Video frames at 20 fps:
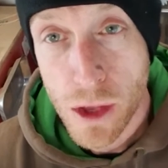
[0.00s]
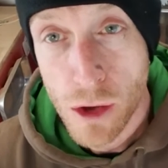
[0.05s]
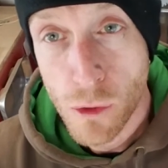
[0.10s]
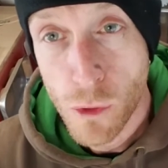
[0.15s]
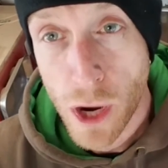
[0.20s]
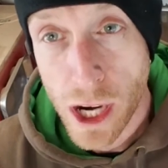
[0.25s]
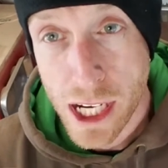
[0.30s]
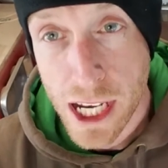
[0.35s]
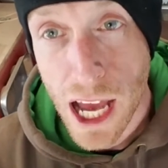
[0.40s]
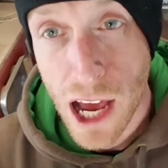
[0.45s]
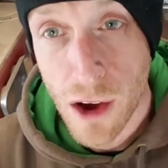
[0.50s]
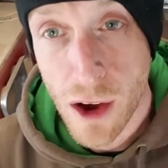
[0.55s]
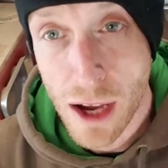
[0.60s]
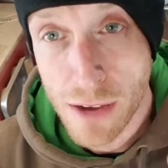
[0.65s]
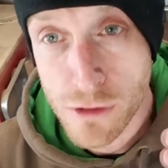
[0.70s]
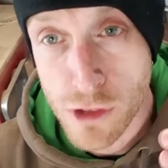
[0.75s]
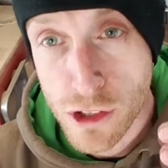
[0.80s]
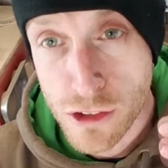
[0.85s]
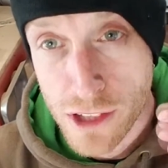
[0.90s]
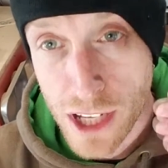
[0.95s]
Right now
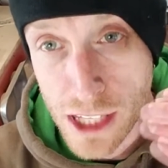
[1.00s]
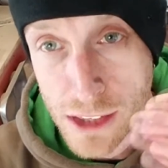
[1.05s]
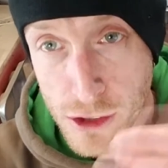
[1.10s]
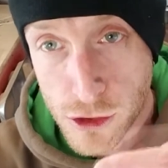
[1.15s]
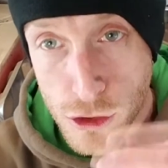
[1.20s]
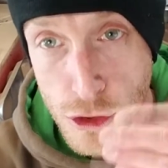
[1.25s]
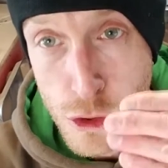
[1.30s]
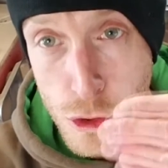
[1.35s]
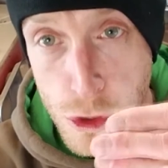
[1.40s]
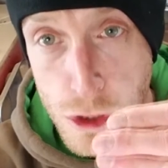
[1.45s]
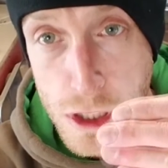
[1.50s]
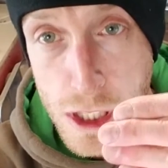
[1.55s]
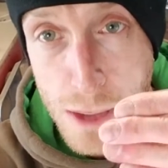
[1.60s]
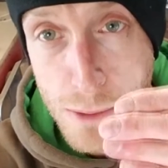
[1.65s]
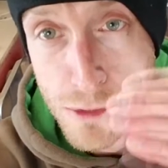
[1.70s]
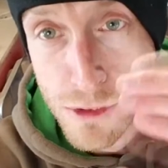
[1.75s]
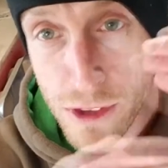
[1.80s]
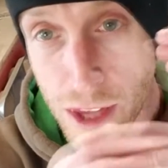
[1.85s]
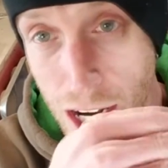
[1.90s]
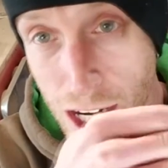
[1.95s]
I've just got the 2
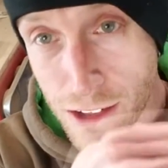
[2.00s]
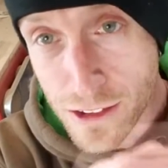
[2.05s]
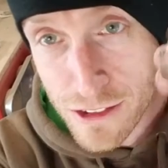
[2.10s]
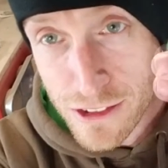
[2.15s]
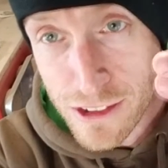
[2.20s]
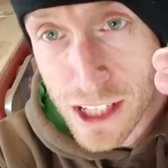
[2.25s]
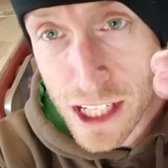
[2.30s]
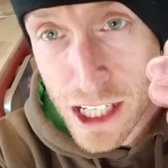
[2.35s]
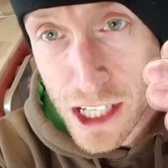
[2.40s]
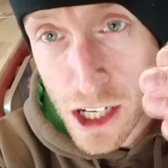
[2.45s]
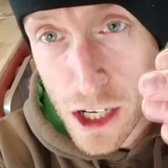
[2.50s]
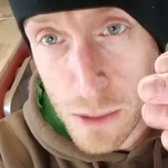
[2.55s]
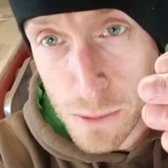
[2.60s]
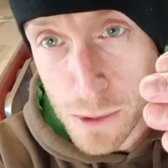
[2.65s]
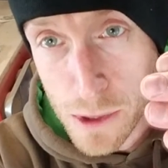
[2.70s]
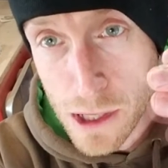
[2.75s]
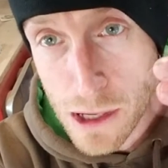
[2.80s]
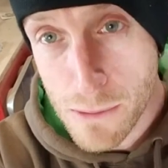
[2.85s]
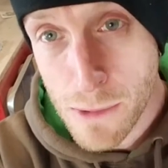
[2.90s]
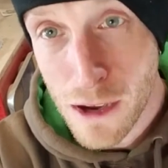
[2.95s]
clips that I sync up
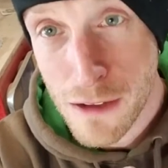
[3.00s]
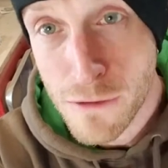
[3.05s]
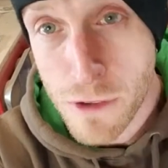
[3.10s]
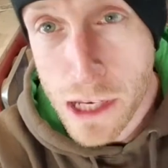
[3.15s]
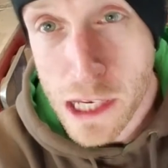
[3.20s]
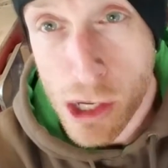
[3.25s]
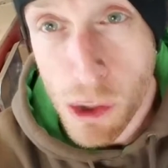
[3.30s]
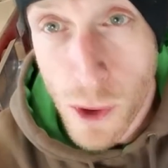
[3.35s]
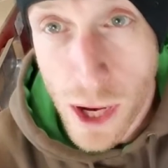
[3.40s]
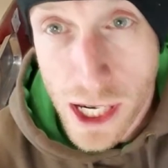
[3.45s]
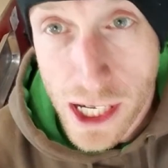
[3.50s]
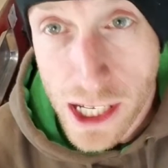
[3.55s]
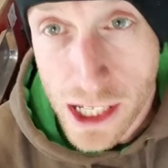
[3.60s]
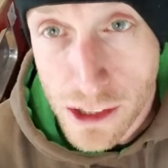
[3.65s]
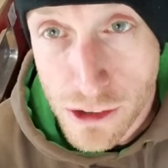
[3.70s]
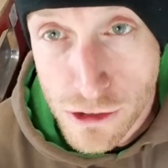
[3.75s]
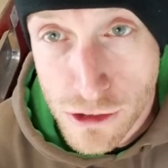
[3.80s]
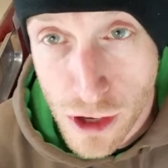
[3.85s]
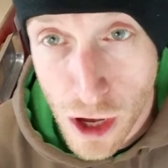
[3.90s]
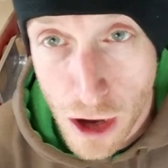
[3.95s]
in my video
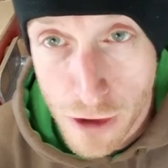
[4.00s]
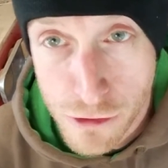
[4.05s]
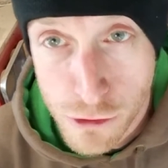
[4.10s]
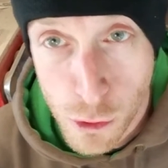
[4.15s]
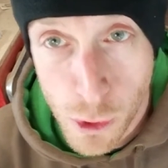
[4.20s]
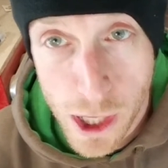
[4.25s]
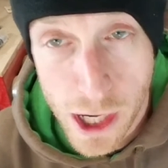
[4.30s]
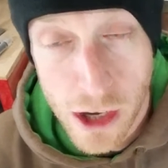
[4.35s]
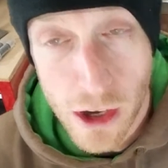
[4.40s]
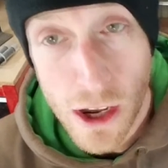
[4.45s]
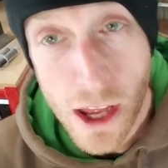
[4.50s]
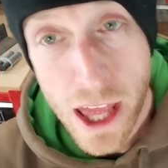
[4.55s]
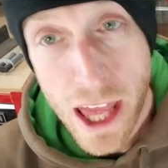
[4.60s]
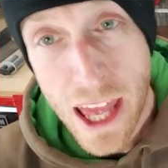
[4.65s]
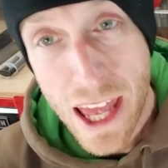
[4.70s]
editing software,